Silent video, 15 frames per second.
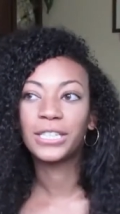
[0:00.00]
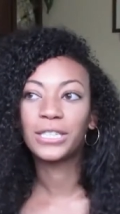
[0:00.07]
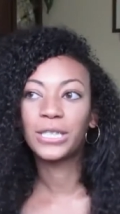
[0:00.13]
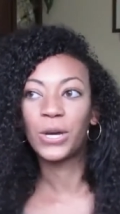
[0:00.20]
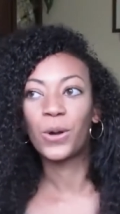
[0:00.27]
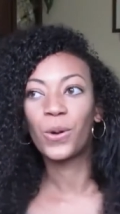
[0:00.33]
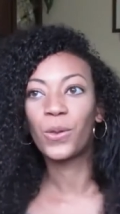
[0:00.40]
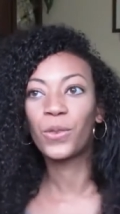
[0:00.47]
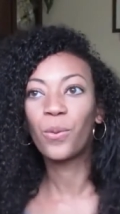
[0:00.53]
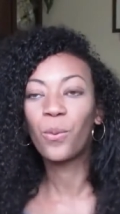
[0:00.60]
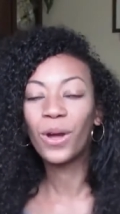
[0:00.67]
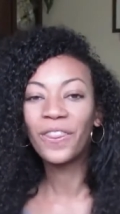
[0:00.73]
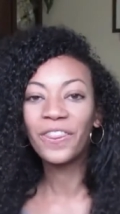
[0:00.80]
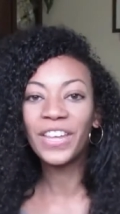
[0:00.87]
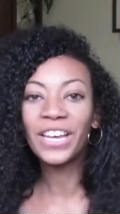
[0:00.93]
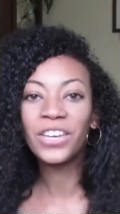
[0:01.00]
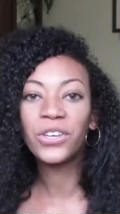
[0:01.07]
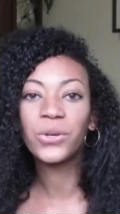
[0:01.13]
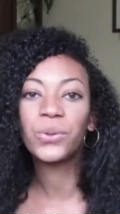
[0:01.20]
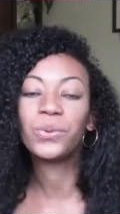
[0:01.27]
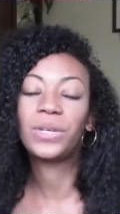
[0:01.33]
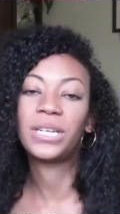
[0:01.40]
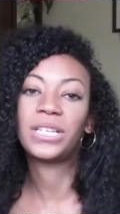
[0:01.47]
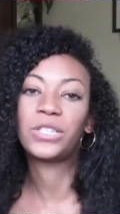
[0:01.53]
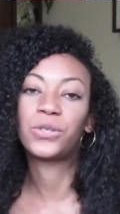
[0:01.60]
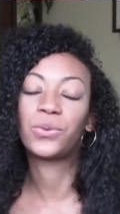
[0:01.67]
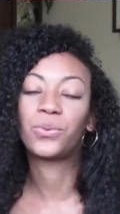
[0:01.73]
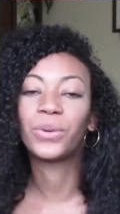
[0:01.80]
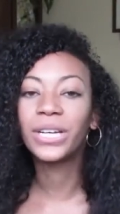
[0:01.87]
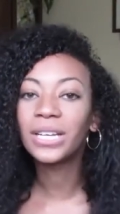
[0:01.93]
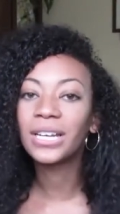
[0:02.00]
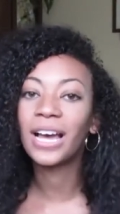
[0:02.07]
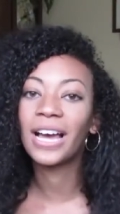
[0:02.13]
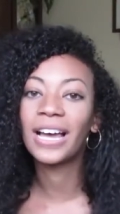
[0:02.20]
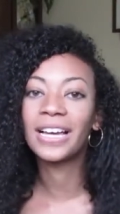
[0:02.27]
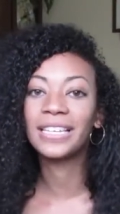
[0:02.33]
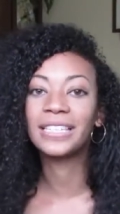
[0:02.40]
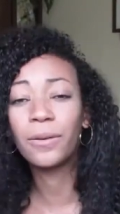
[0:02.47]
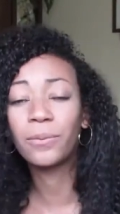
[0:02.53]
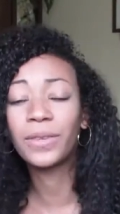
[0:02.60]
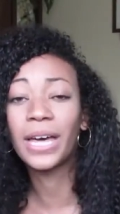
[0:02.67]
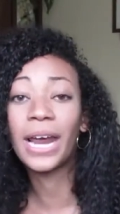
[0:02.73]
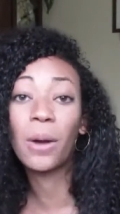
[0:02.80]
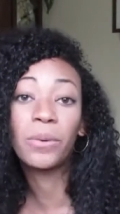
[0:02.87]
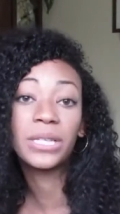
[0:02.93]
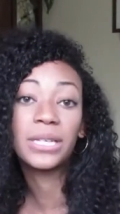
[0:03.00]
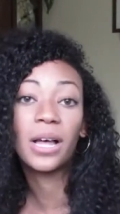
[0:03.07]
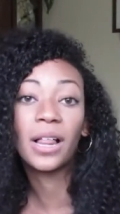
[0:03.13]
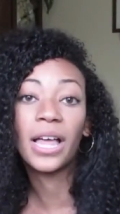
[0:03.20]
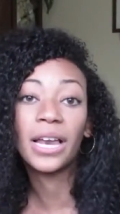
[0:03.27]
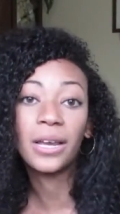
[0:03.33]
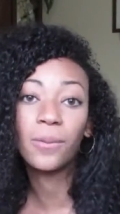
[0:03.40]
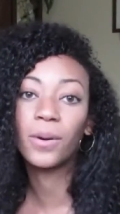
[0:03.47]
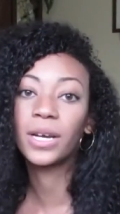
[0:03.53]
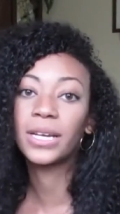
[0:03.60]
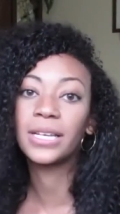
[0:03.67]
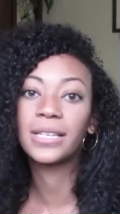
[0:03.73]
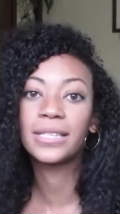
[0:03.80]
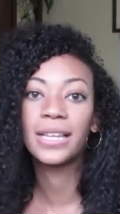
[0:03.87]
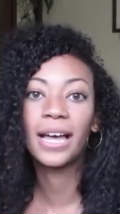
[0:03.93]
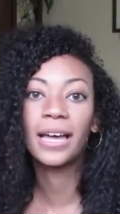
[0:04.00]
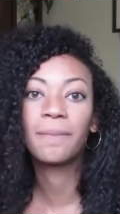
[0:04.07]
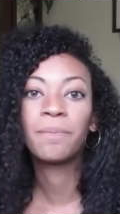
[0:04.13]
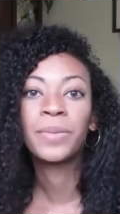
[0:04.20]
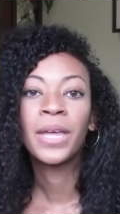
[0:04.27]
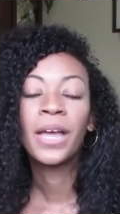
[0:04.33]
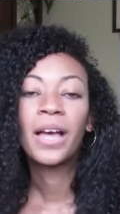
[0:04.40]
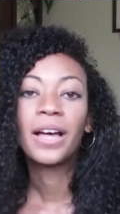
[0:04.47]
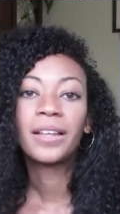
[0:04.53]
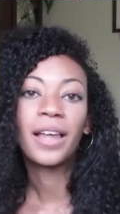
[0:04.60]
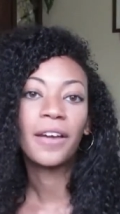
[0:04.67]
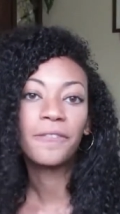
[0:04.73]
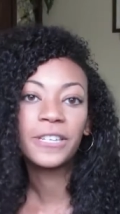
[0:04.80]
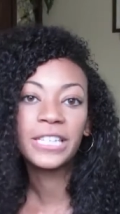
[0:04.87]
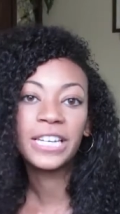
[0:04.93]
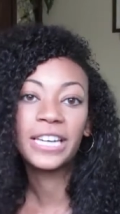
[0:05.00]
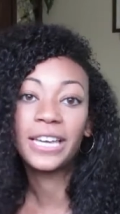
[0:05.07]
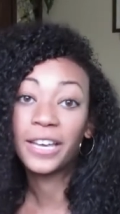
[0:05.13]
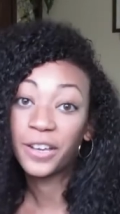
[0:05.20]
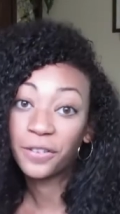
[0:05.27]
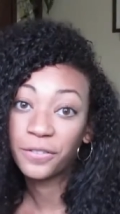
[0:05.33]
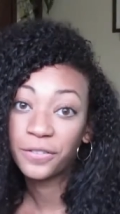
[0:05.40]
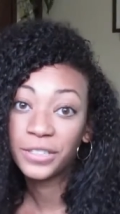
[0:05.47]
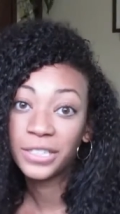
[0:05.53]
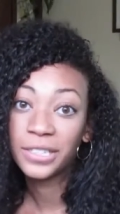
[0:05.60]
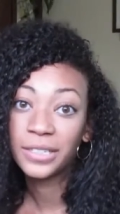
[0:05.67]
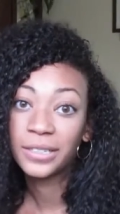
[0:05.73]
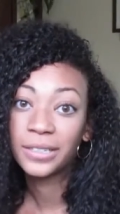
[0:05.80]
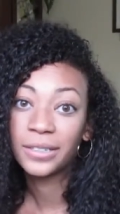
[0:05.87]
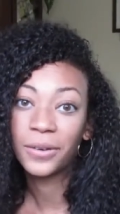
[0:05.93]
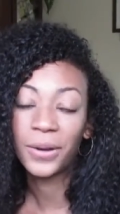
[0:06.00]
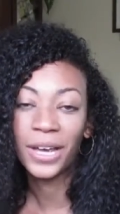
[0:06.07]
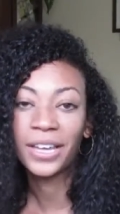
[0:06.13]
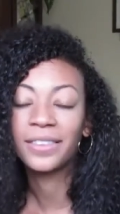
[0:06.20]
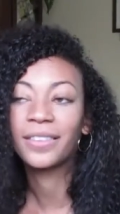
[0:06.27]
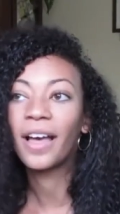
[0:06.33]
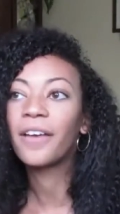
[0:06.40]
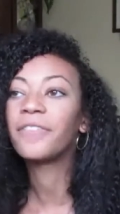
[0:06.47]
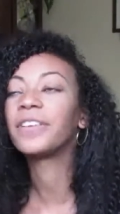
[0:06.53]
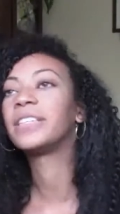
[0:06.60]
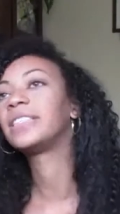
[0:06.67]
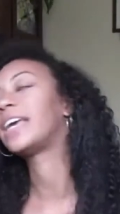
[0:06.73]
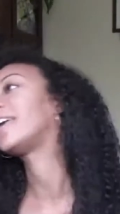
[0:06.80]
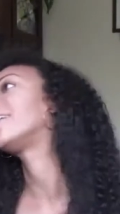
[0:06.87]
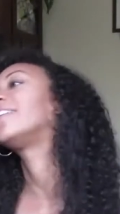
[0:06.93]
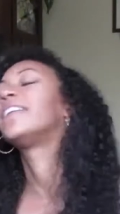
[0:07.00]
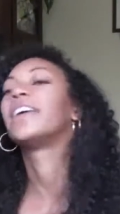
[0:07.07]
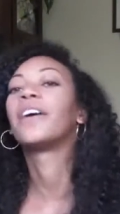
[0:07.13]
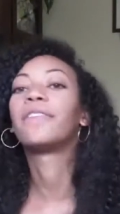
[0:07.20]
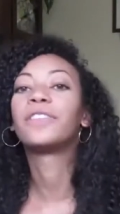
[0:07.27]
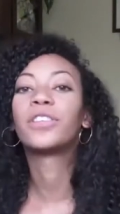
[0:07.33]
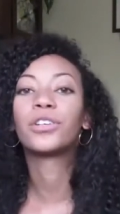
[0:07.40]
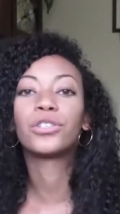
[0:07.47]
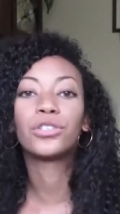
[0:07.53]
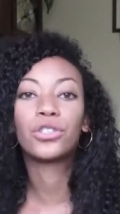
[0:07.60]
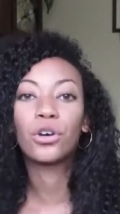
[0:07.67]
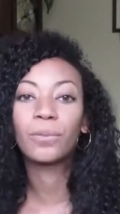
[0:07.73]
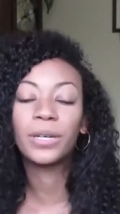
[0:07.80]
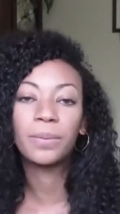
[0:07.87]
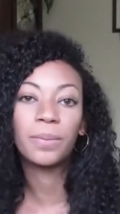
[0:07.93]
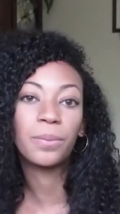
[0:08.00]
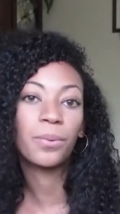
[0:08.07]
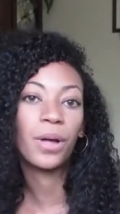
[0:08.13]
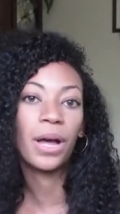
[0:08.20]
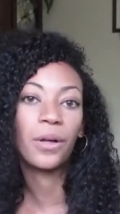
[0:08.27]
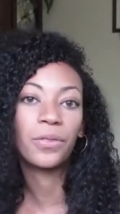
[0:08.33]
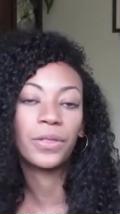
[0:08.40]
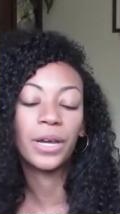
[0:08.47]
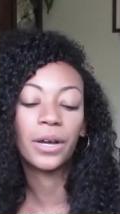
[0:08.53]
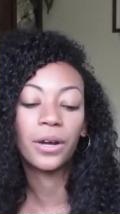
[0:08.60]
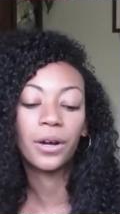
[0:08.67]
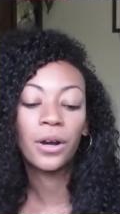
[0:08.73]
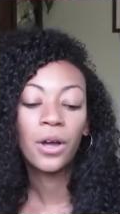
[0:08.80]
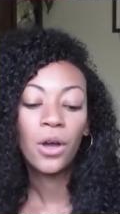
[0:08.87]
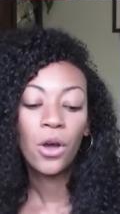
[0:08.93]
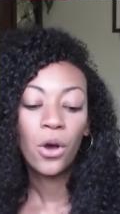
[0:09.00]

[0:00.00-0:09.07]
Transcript: And so the one thing you need to realize that I would tell anyone is that life is a gift okay life is a gift there's so many people out there